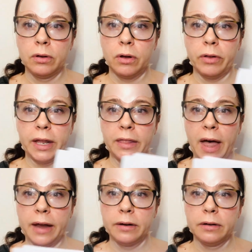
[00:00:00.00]
go like
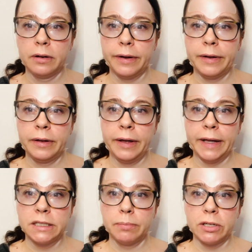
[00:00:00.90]
that.
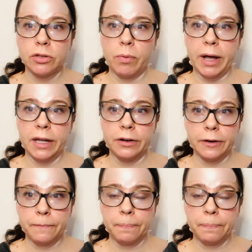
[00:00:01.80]
It's much quieter.